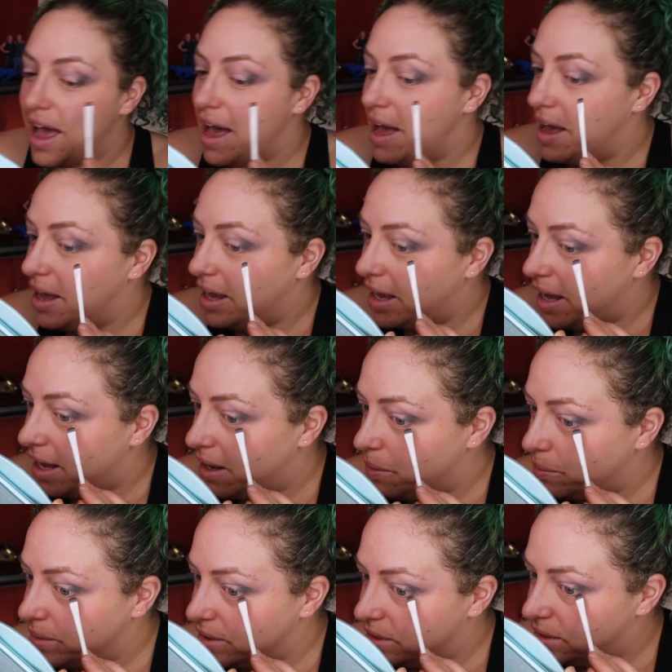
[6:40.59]
Uh, it
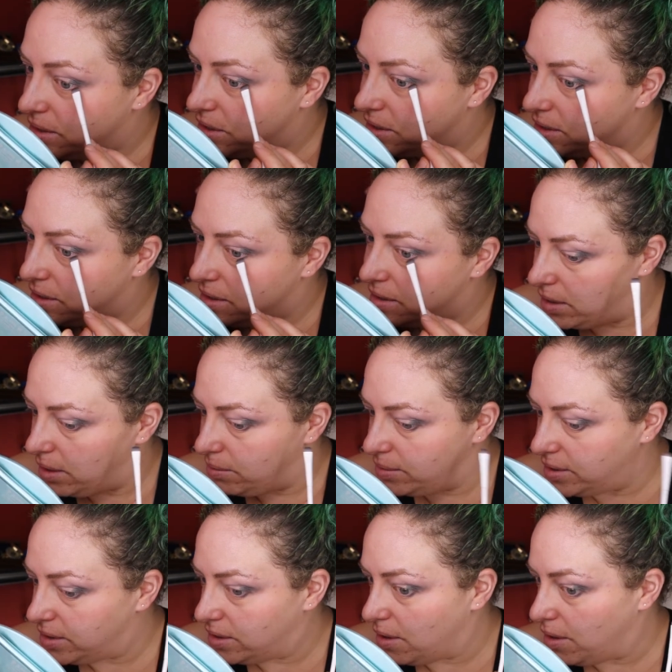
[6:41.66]
was just, it
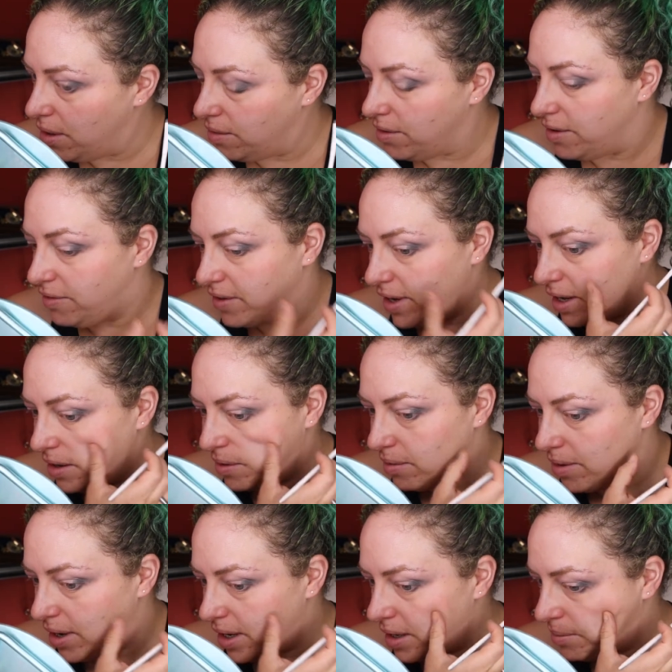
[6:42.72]
was so horrific.
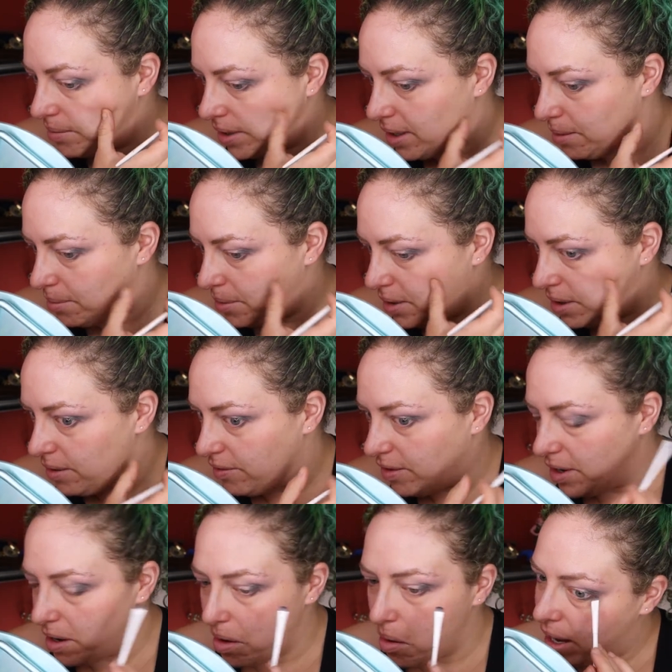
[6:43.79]
Wow, I got makeup all
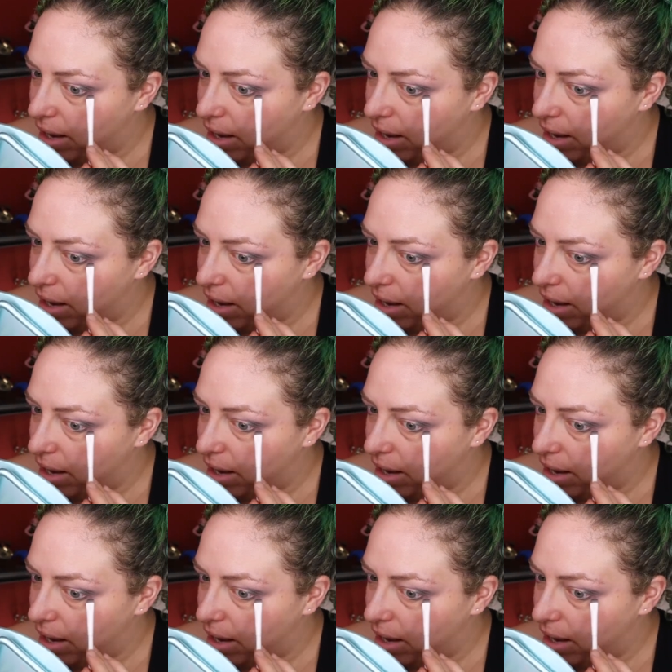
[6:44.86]
over.